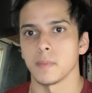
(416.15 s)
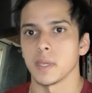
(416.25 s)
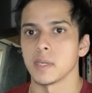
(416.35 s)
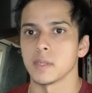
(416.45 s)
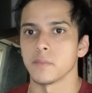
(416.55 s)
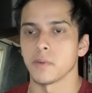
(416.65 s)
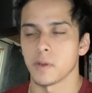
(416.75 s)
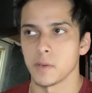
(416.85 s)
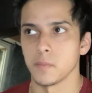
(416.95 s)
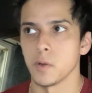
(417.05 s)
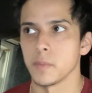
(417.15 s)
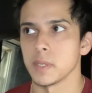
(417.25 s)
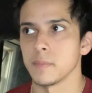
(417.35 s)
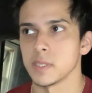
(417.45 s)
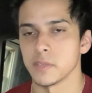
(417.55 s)
and in the current moment,
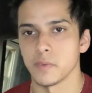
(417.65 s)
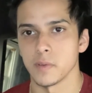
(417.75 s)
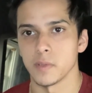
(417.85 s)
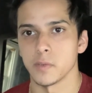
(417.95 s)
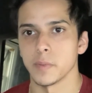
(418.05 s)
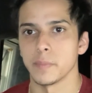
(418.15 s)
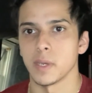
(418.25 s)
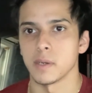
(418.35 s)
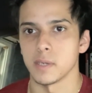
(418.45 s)
it makes you feel a little bit better